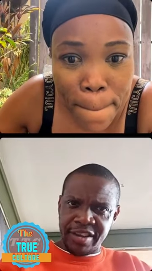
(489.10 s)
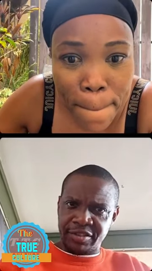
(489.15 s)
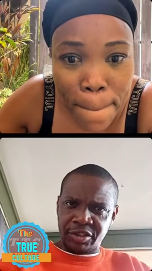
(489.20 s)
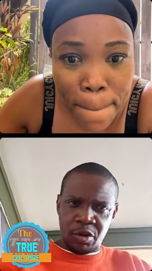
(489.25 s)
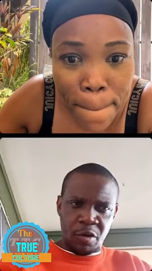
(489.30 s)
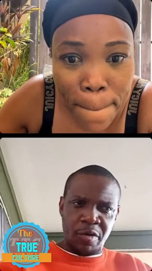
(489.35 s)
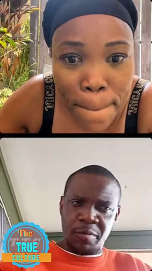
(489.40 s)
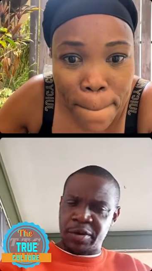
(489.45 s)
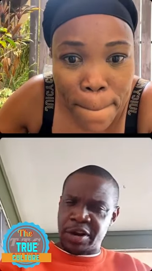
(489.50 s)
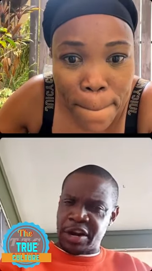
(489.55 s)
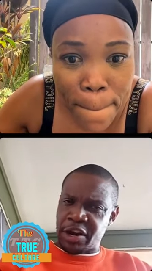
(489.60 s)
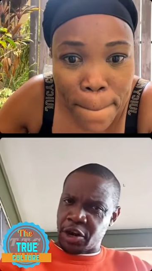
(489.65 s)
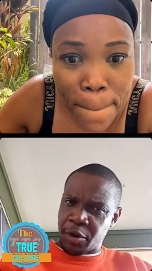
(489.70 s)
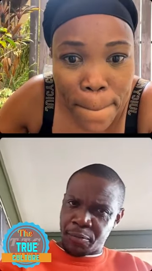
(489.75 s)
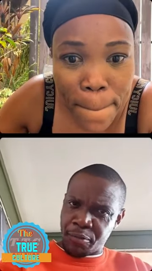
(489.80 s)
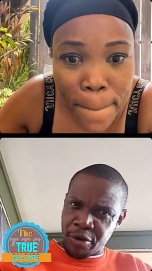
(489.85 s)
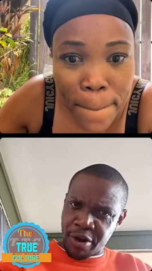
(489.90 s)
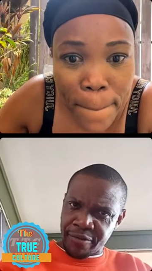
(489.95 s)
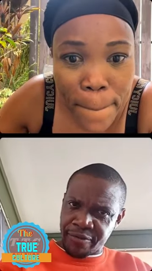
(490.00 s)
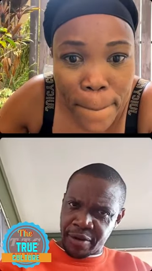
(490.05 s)
Speaker 1: so I'm going to
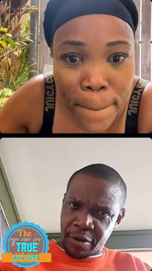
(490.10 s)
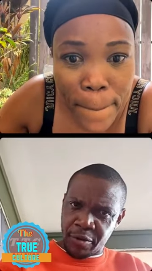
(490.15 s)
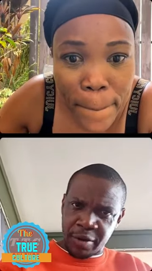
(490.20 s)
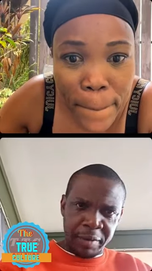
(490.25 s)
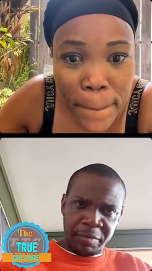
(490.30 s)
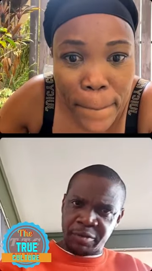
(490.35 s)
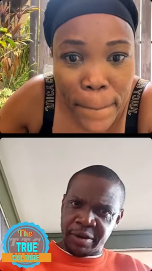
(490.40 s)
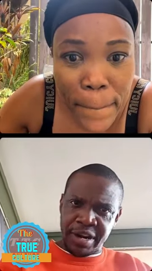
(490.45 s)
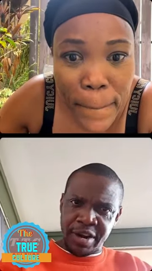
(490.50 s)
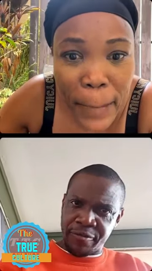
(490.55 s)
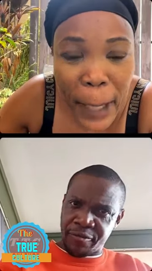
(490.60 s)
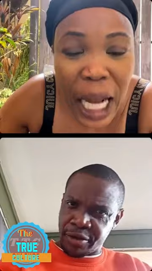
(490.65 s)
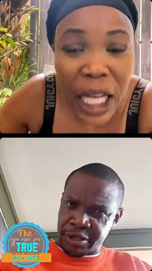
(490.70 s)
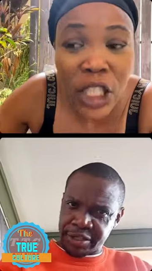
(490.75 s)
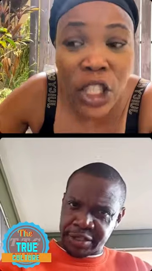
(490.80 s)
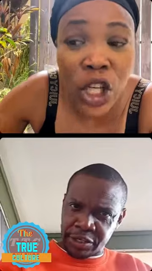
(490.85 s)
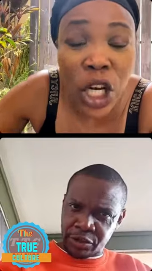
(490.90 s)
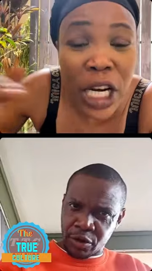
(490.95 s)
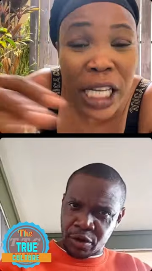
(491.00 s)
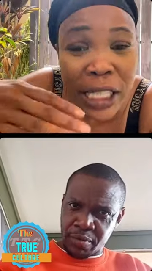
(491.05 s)
pray for what difference
Speaker 2: that
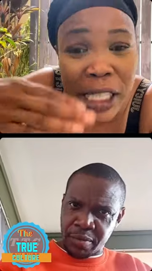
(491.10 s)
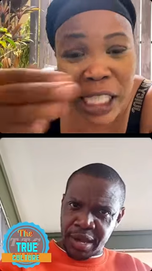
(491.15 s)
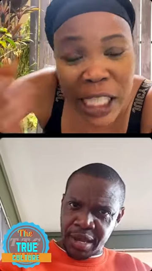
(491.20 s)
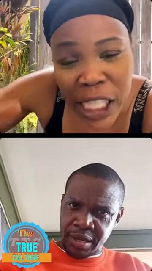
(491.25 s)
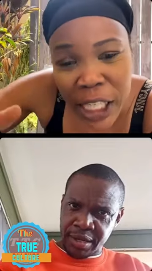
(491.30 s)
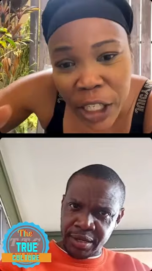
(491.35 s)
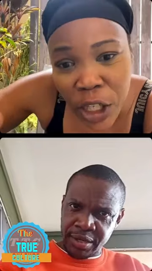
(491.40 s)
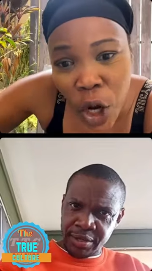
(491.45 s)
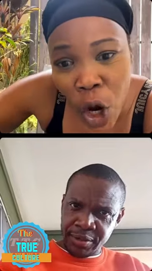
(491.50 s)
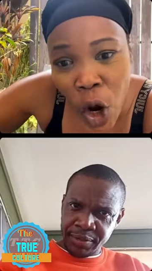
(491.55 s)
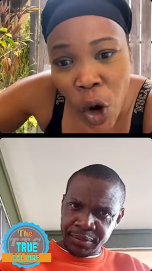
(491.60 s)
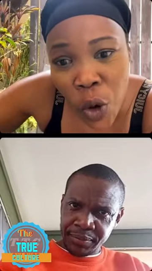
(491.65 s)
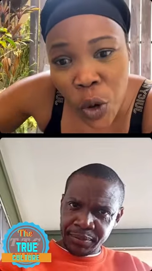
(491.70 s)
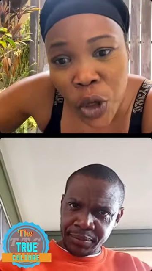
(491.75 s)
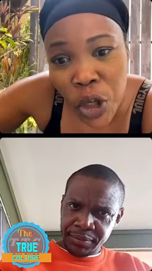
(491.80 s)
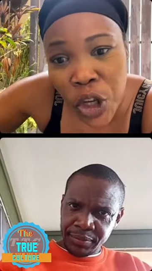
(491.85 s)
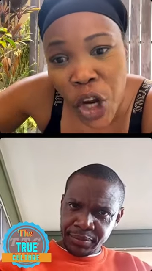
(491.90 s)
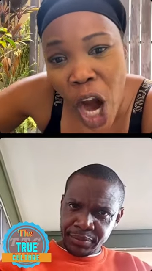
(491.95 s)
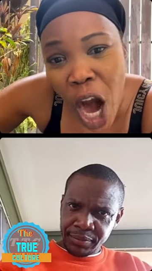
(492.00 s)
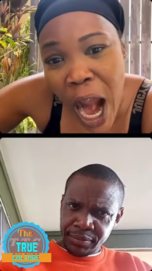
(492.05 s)
don't make. No, you're
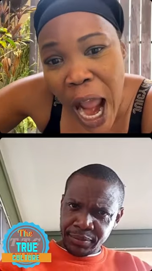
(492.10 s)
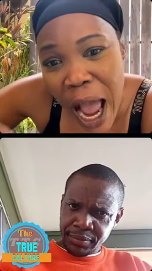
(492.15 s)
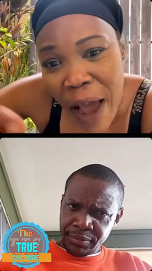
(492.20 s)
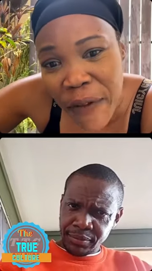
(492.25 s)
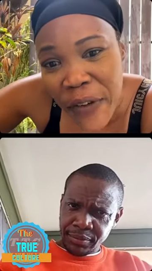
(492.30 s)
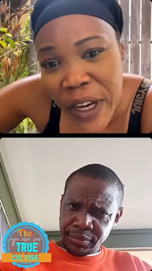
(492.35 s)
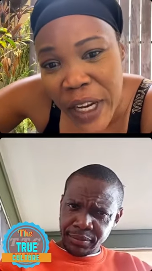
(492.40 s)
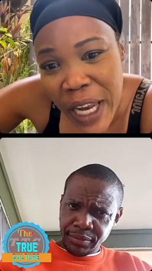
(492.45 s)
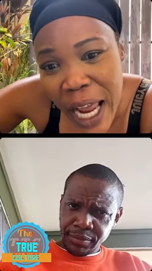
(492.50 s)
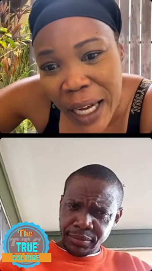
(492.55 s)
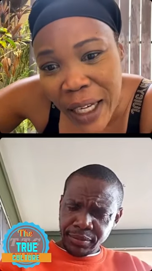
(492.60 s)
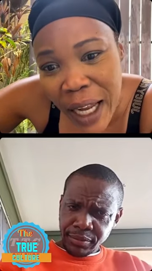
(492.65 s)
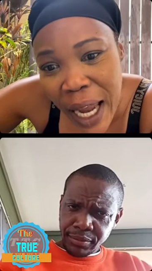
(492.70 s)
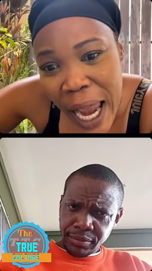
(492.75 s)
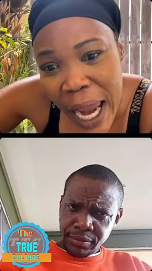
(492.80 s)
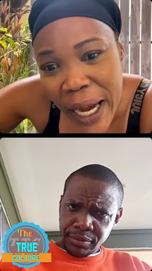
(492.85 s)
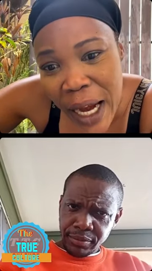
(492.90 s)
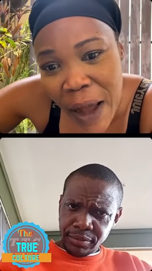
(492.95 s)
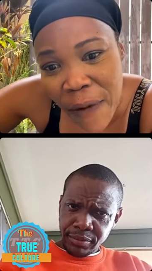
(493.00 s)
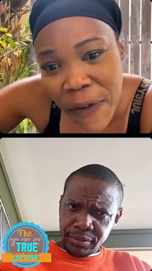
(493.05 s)
having that kind of
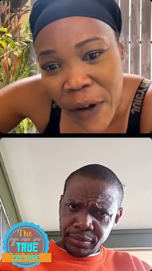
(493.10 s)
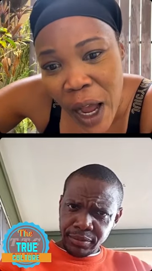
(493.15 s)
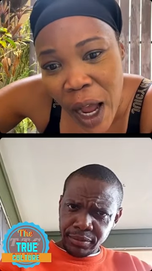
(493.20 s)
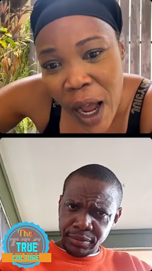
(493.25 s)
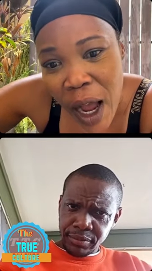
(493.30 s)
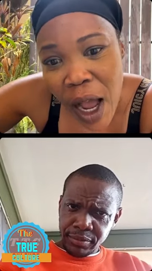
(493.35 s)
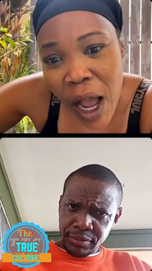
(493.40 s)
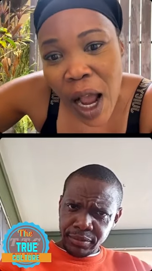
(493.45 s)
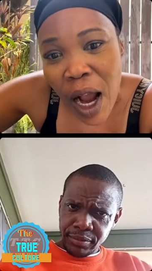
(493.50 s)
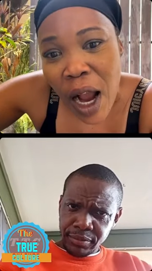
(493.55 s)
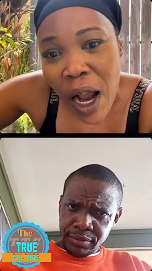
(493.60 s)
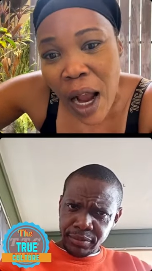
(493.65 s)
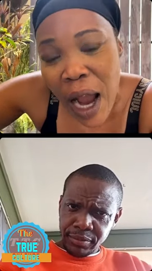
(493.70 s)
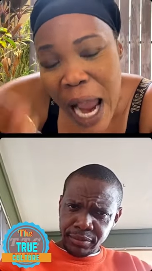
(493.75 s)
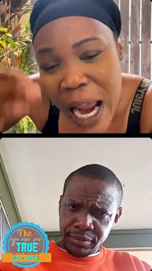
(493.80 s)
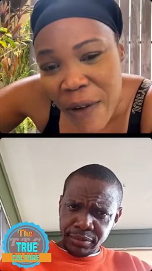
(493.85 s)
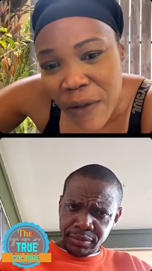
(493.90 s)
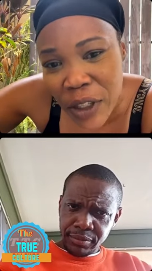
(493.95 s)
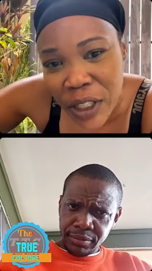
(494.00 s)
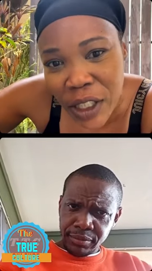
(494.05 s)
a
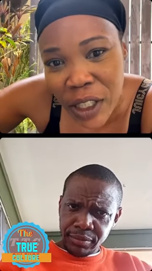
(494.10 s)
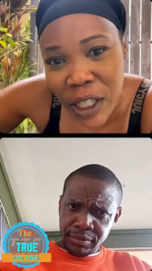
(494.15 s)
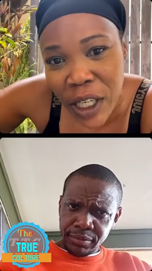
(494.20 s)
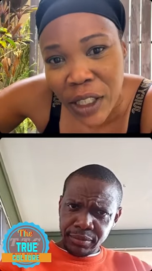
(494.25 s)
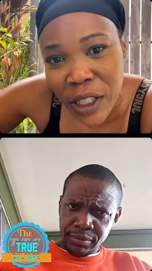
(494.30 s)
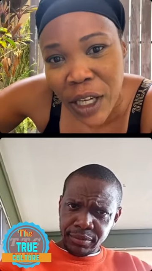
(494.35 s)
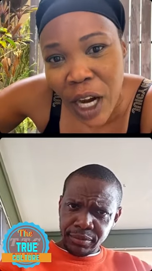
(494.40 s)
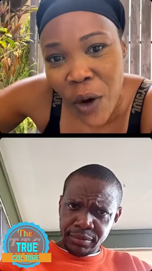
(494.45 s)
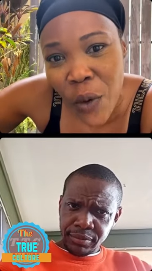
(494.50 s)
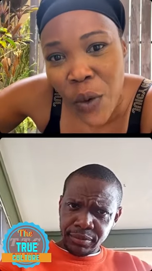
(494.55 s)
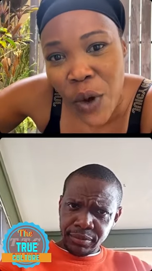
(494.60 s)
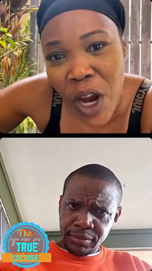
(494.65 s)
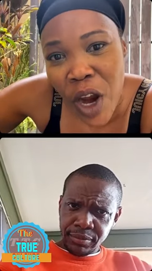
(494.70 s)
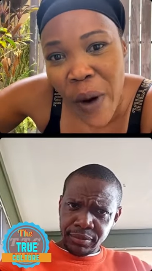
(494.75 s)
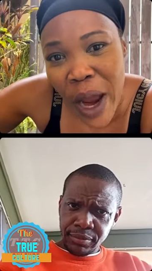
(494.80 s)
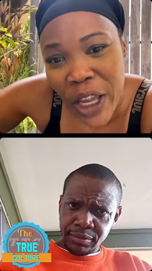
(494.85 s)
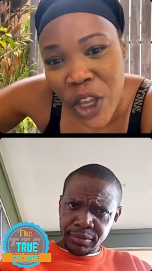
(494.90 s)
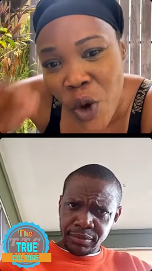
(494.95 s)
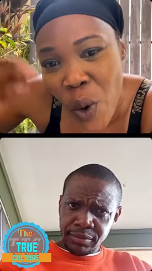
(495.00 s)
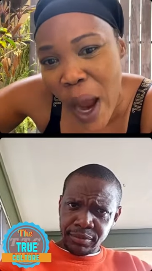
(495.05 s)
conversation where you
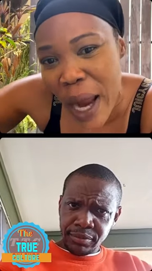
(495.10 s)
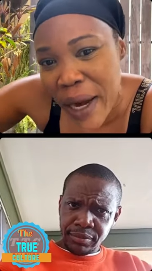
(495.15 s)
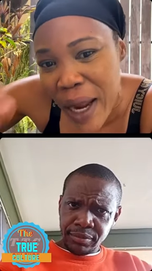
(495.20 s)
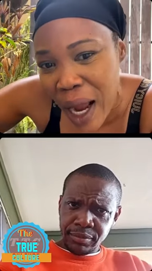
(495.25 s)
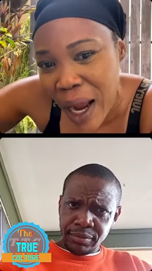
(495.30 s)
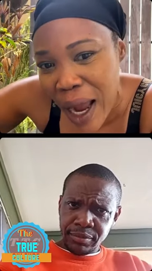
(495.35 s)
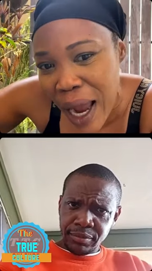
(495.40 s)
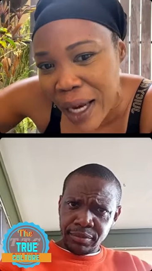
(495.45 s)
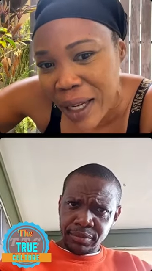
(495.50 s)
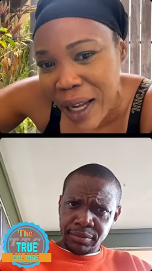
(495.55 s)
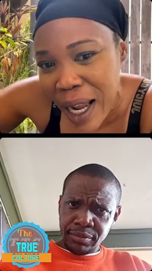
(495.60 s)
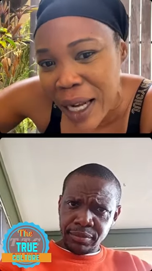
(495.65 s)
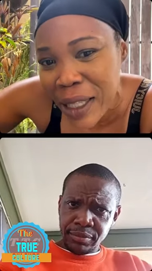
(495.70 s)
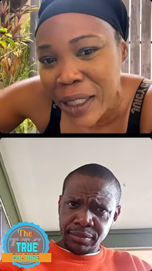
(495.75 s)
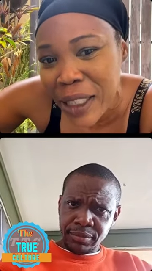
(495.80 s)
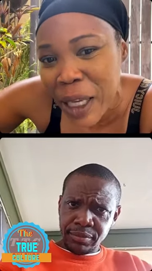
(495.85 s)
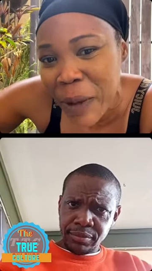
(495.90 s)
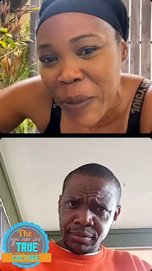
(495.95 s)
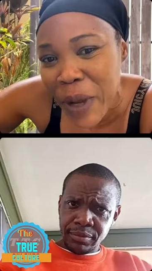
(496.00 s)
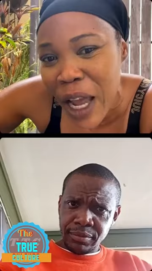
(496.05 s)
and the God concept, they
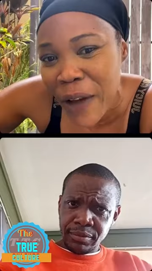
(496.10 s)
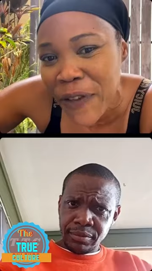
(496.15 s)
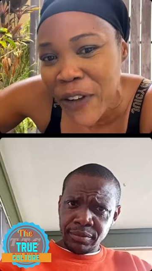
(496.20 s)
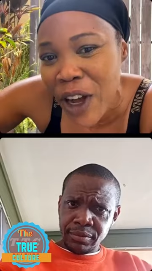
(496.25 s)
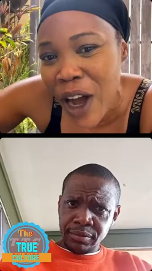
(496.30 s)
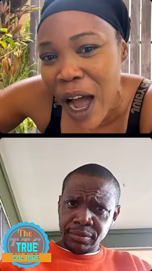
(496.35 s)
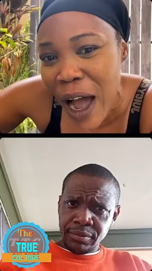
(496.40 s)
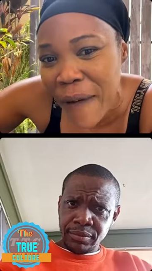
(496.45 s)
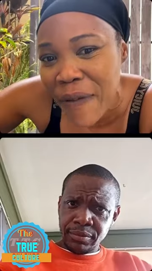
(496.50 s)
have to go have the